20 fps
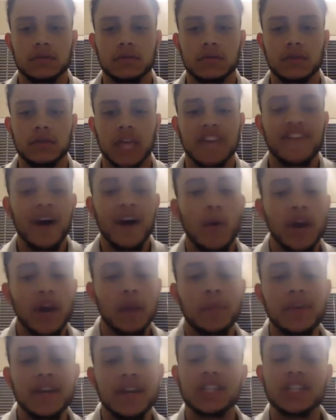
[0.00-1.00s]
If I want
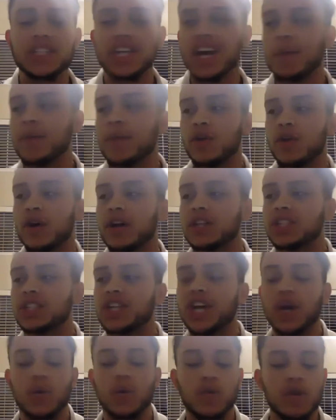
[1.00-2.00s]
to be a chairman or a
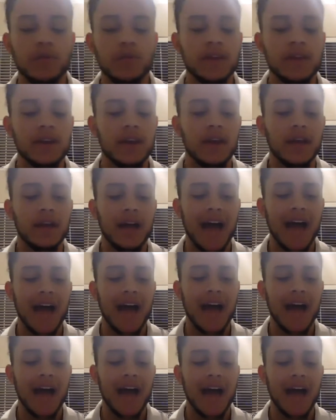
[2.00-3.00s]
chairwoman,
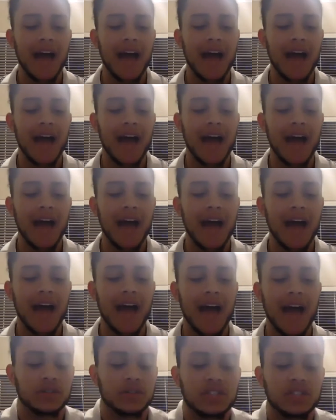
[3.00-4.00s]
I need to
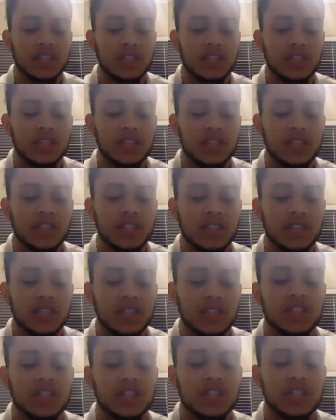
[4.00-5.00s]
develop my strategic
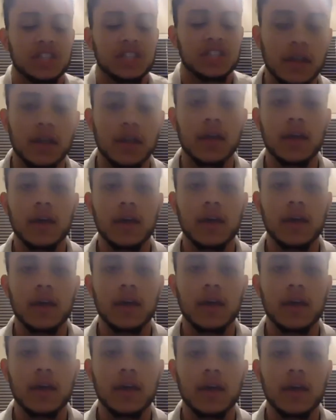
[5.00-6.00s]
thinking. I need to
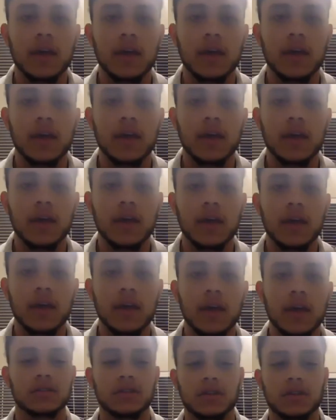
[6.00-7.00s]
resilience.
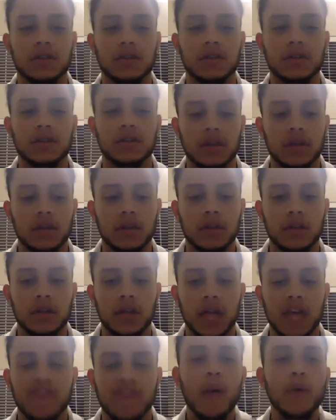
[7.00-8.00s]
If
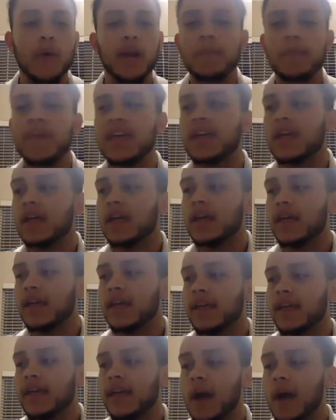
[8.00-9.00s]
I want to make
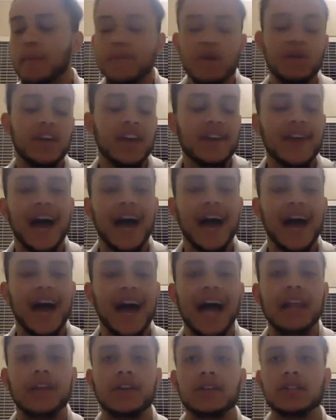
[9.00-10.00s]
$1 million
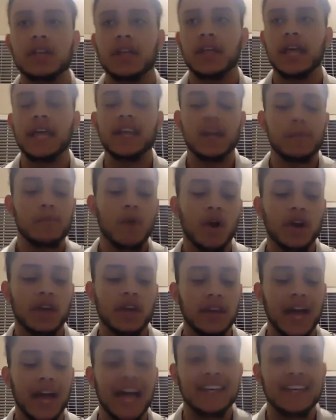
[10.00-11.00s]
in the market,
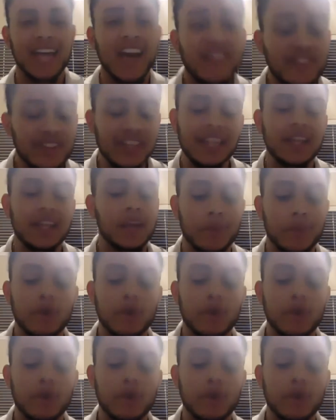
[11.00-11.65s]
I definitely need to build